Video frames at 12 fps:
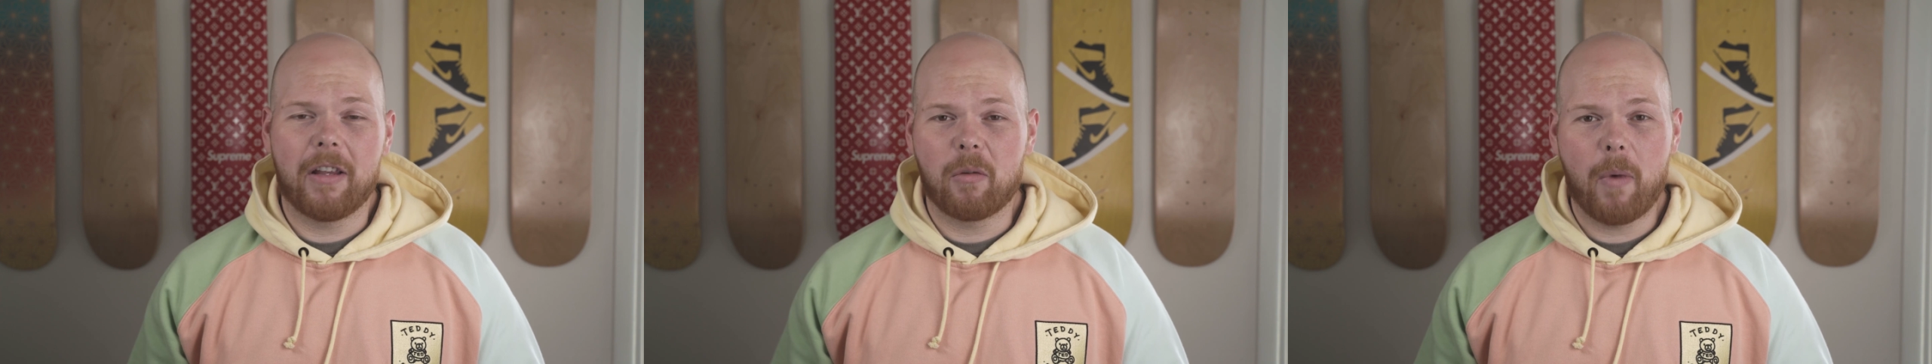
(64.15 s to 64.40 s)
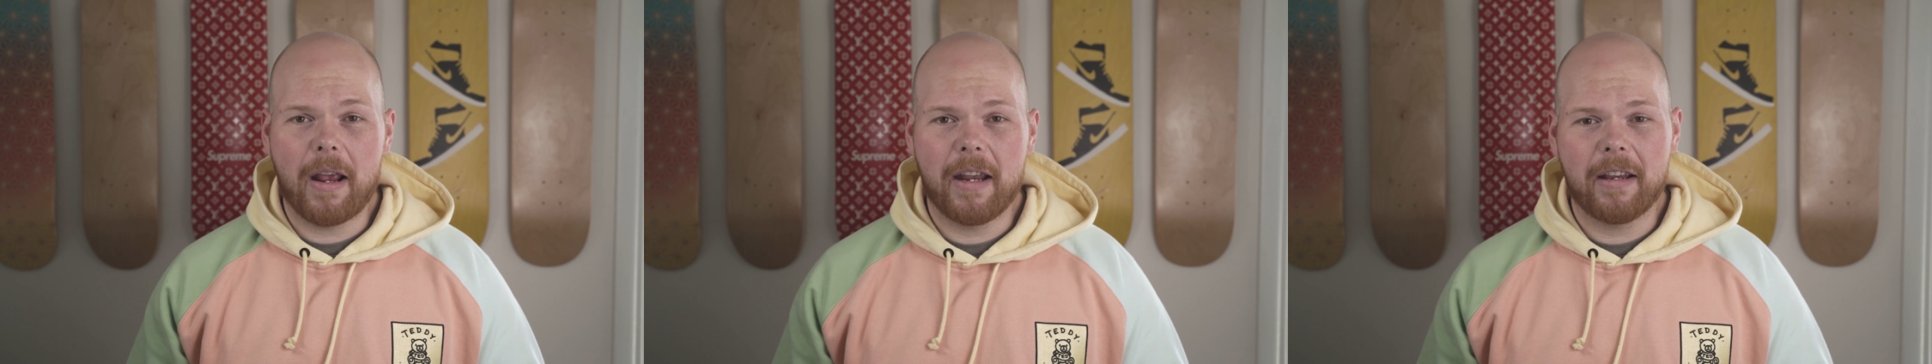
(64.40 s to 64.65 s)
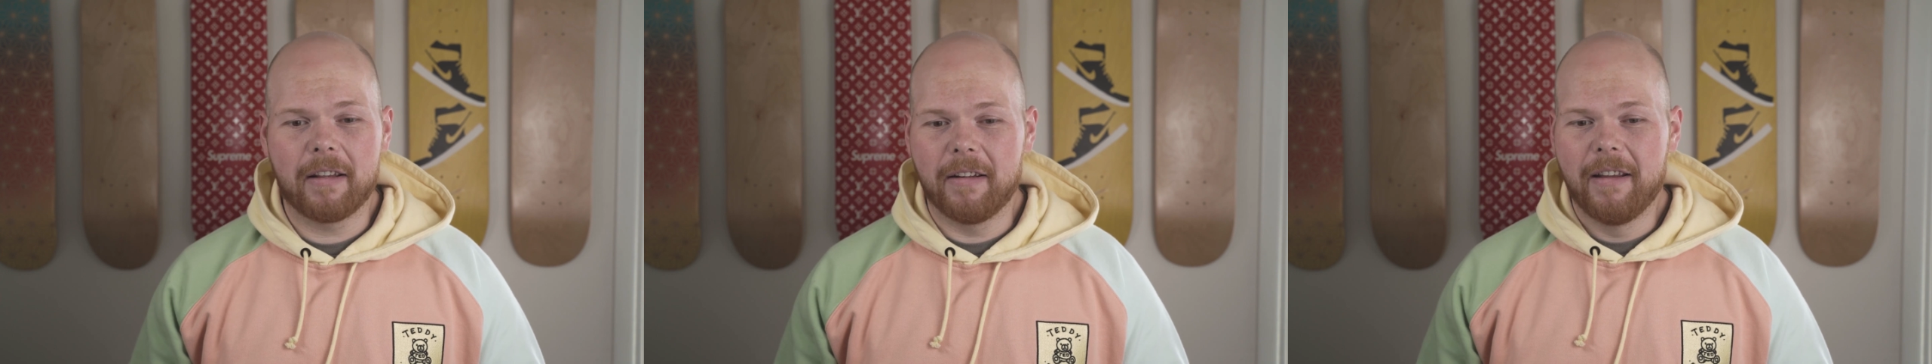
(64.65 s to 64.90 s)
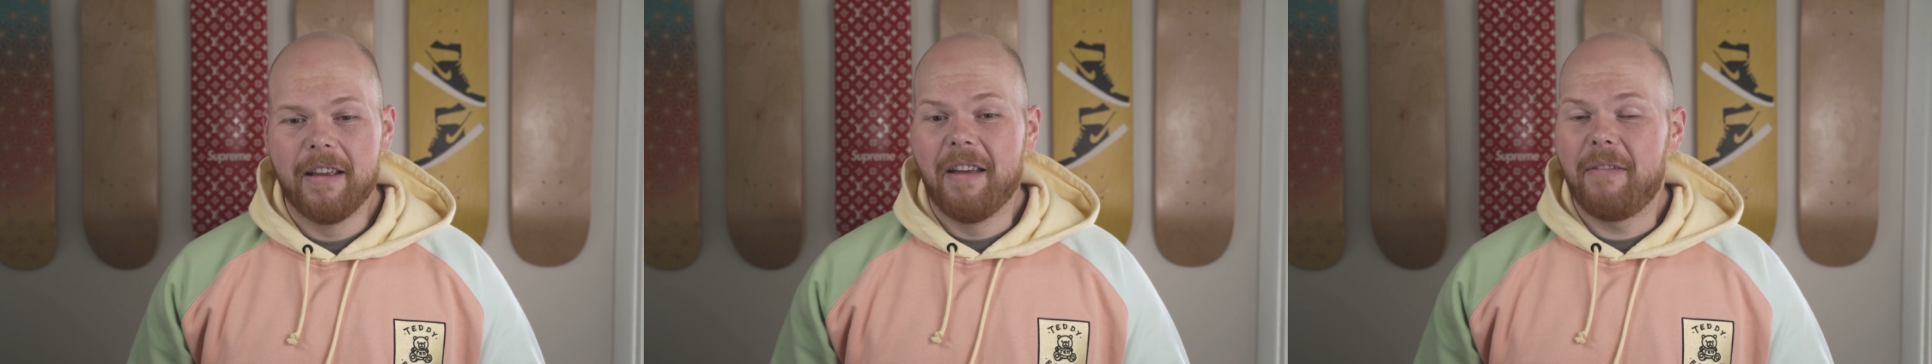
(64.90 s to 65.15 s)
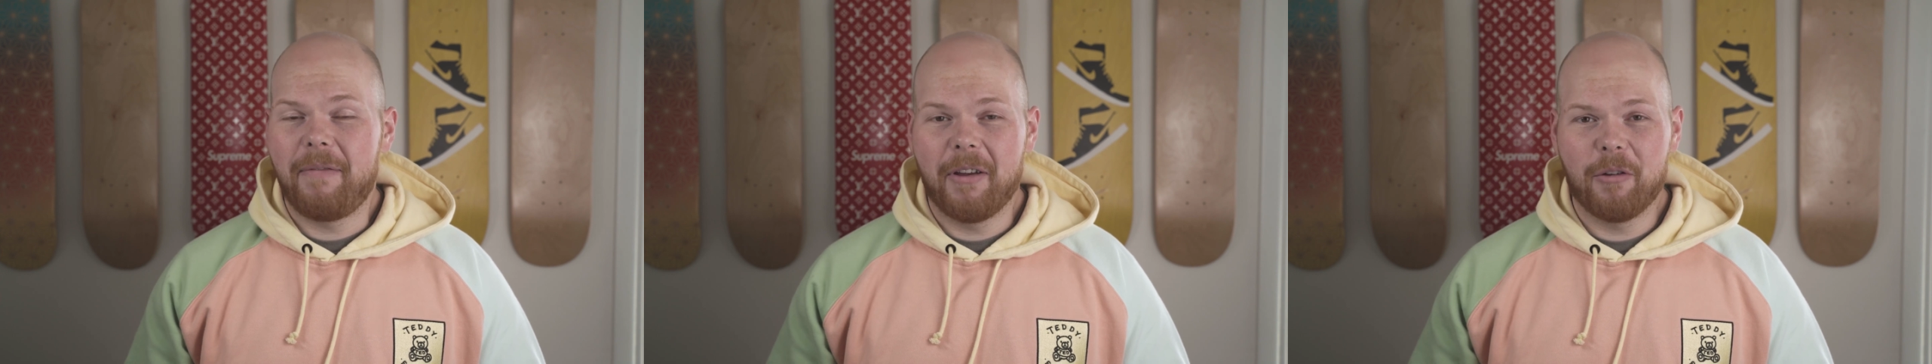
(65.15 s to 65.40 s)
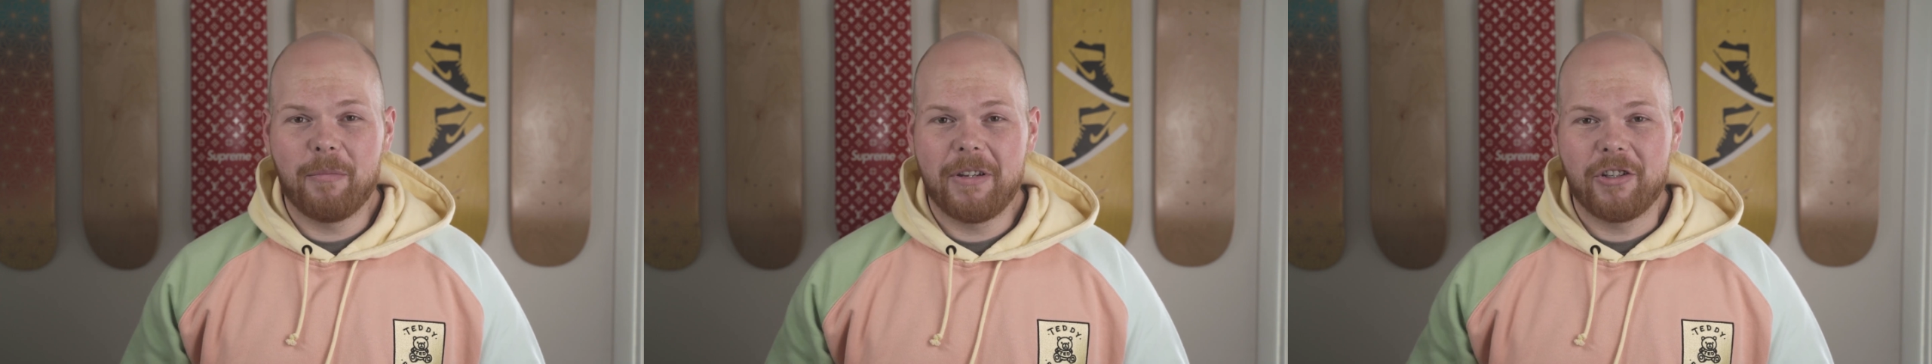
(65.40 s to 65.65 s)
like waiting, and
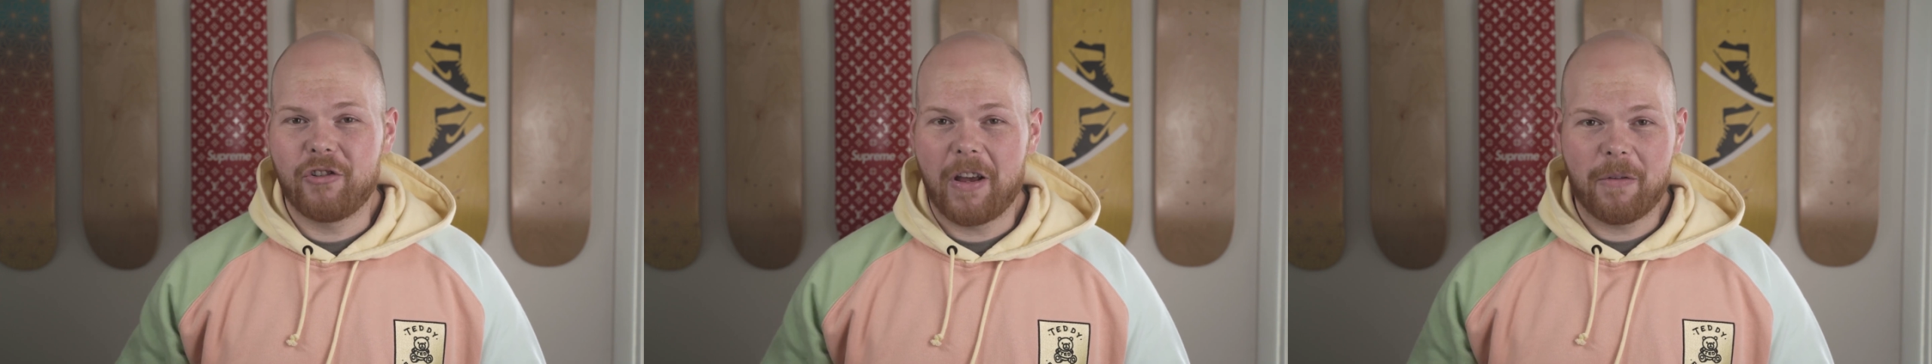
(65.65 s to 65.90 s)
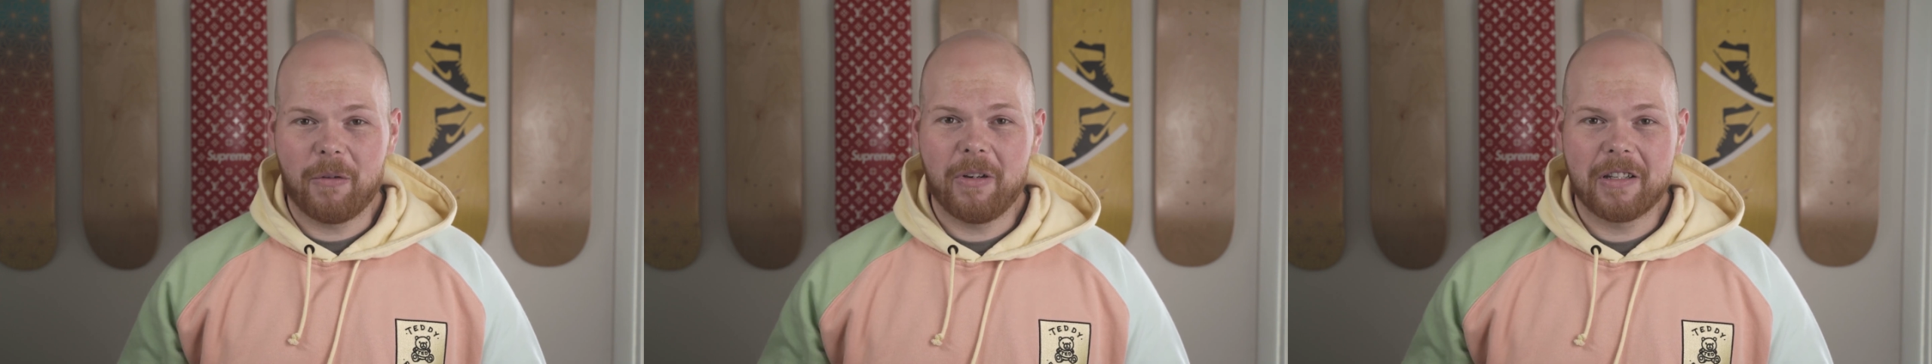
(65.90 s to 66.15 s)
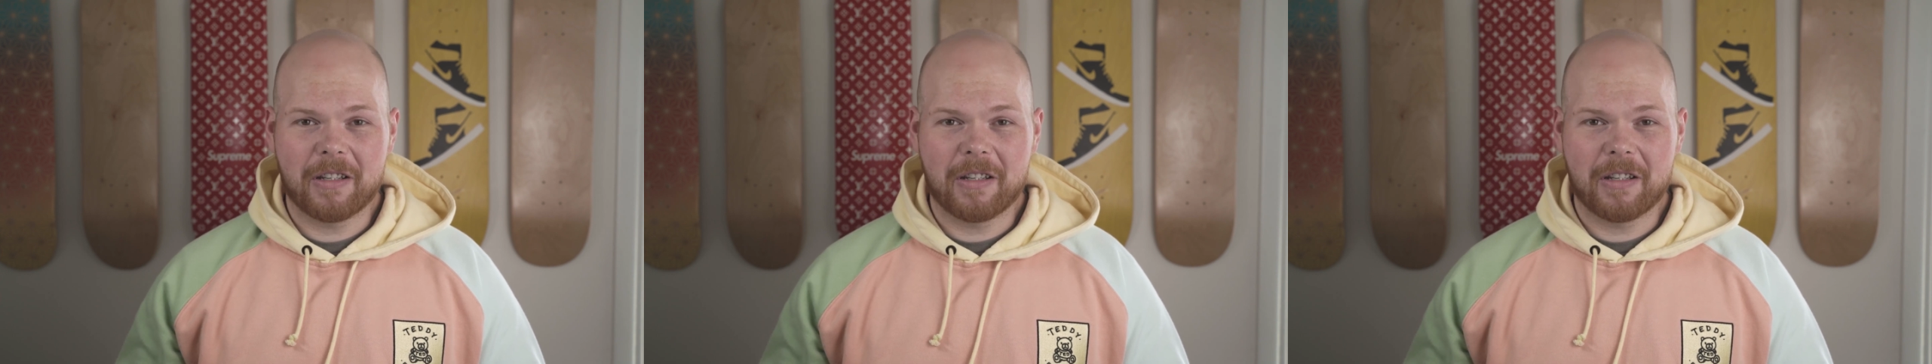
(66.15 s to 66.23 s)
film in general